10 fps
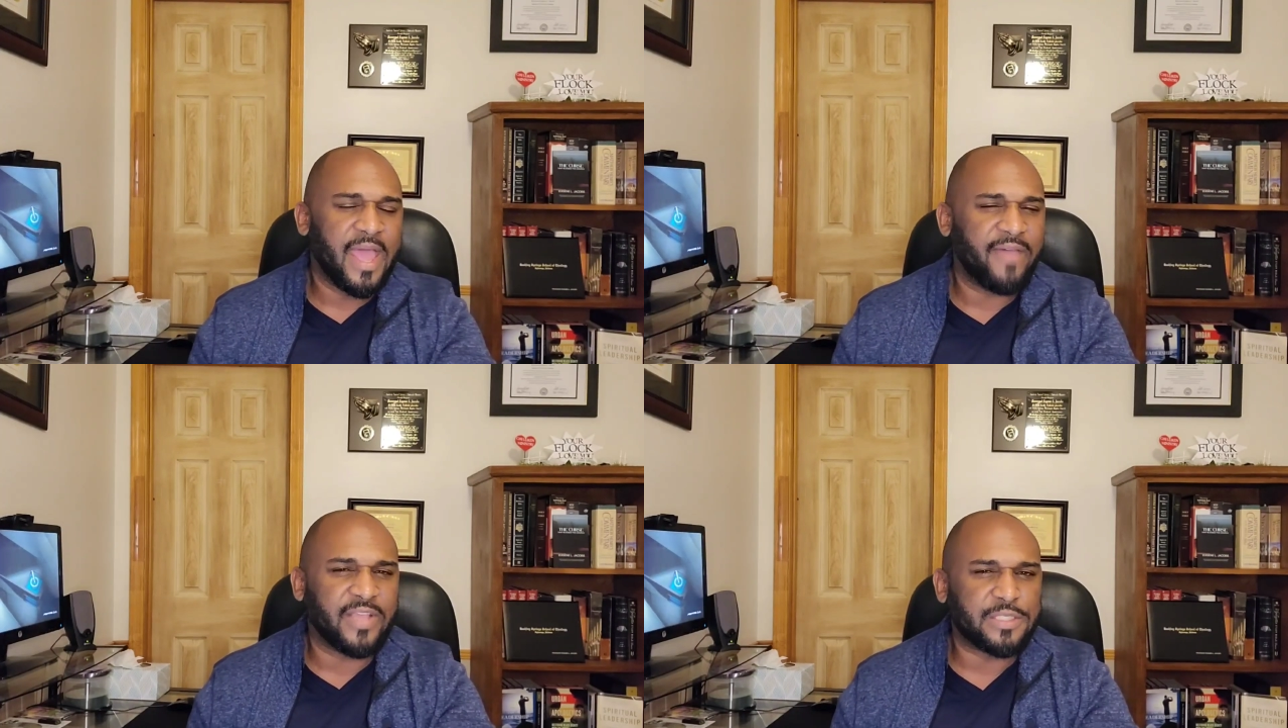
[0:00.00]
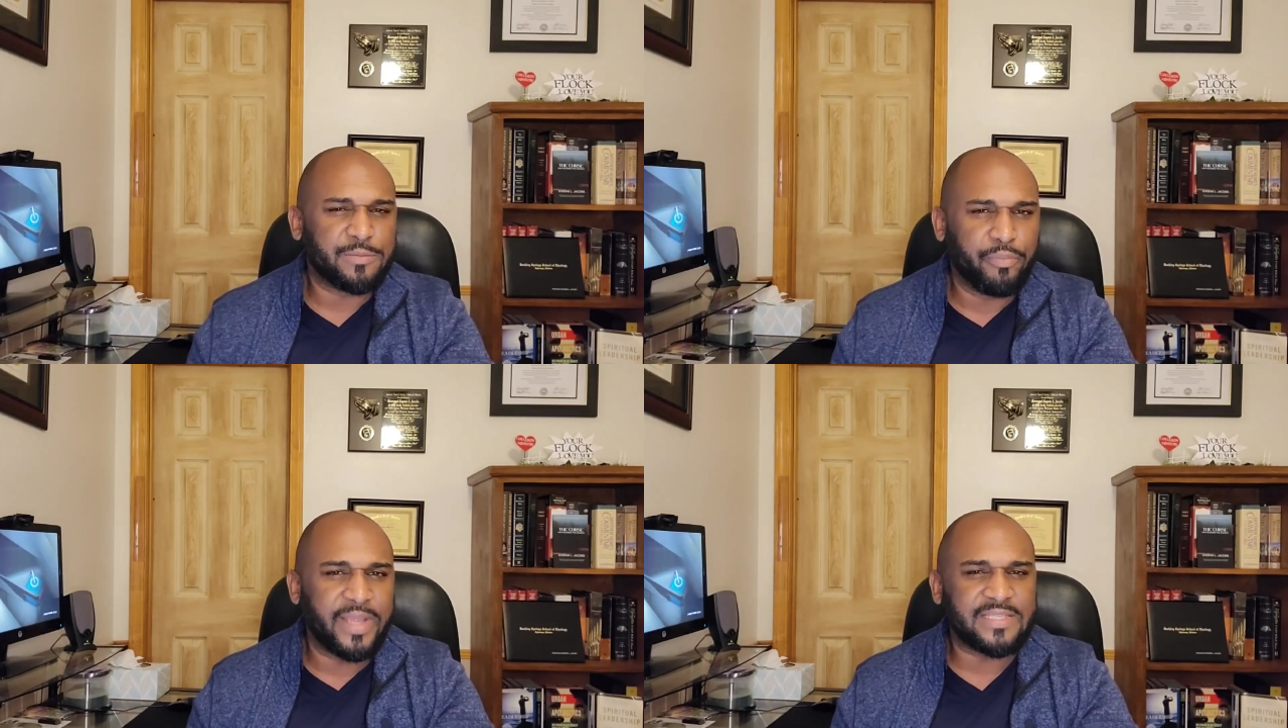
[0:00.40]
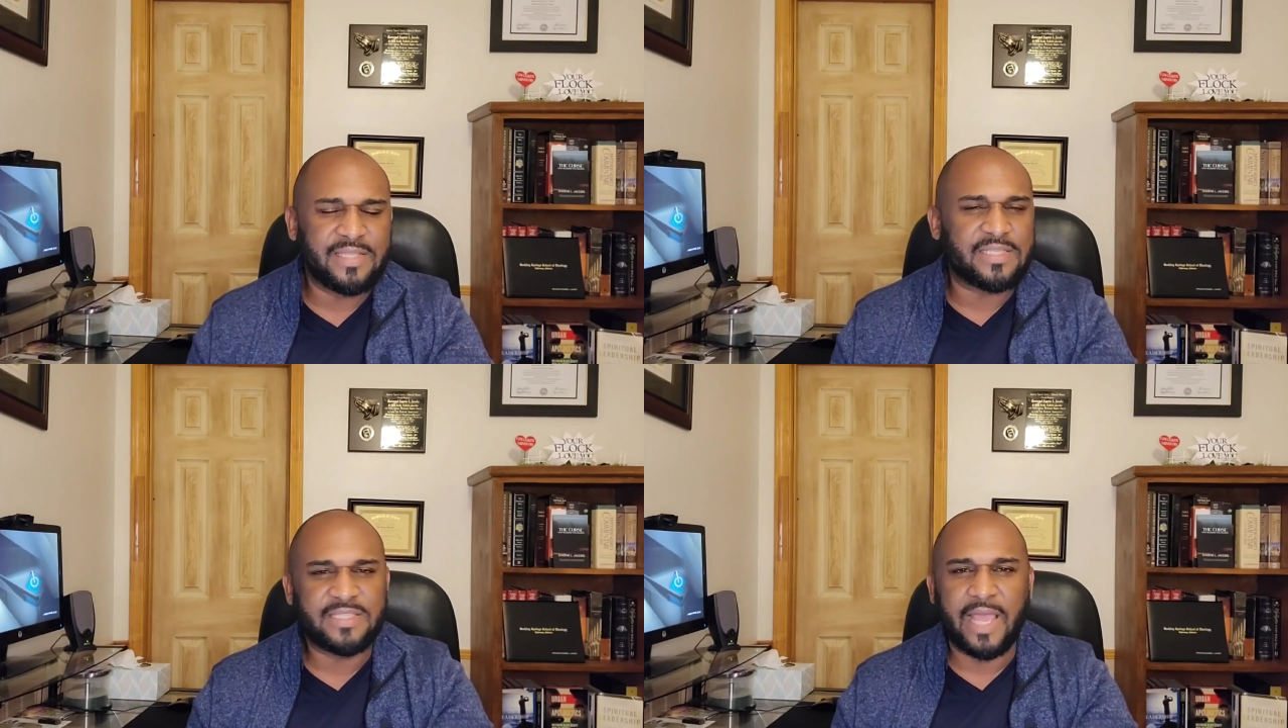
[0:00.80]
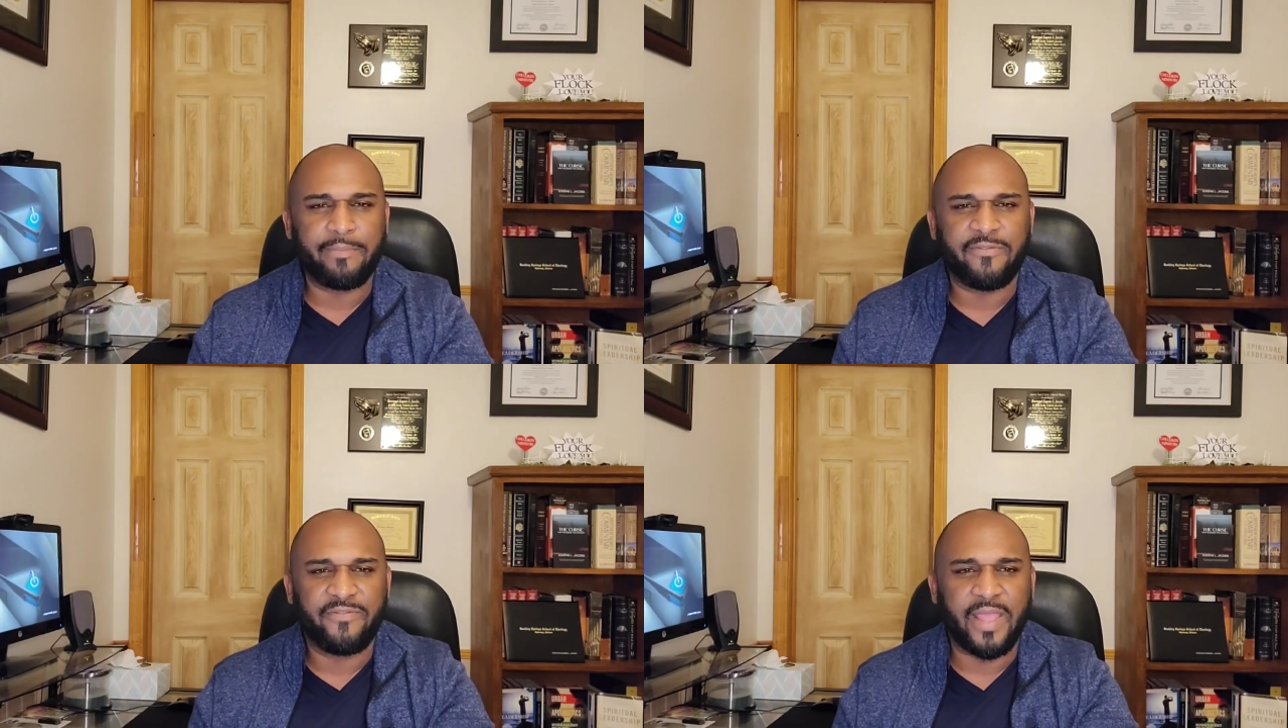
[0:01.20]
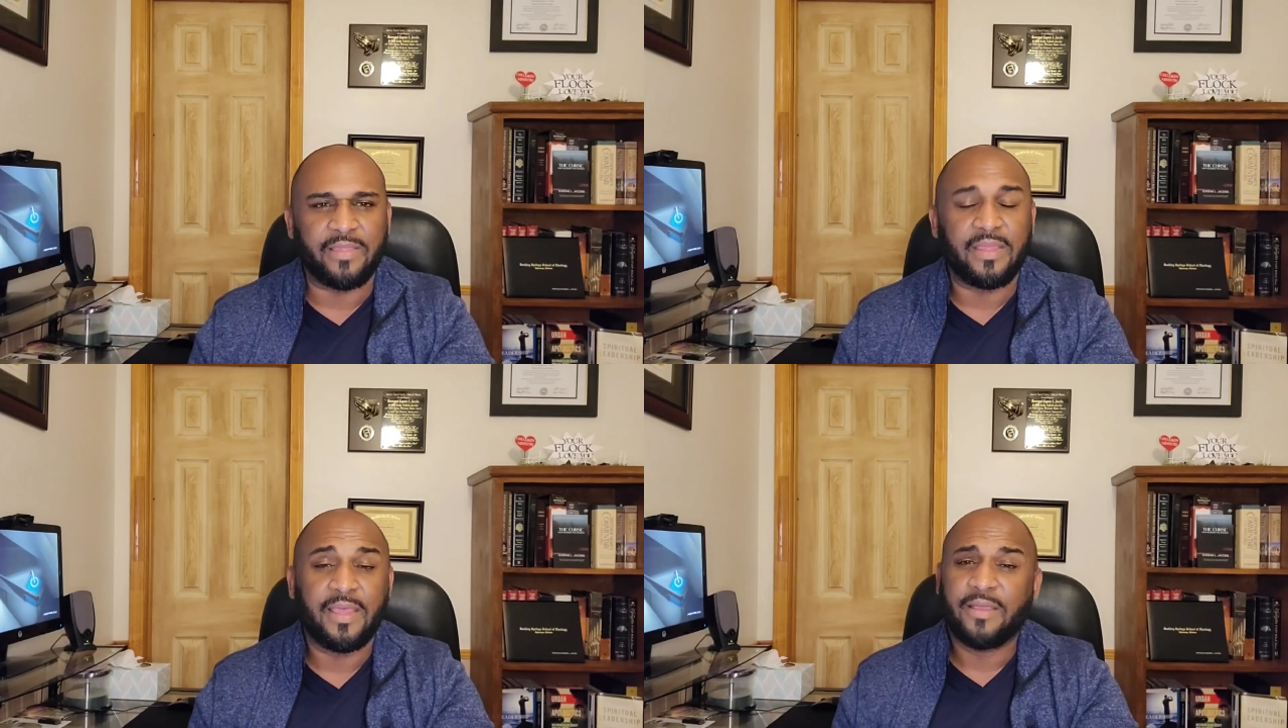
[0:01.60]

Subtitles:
have expressed this type of faith.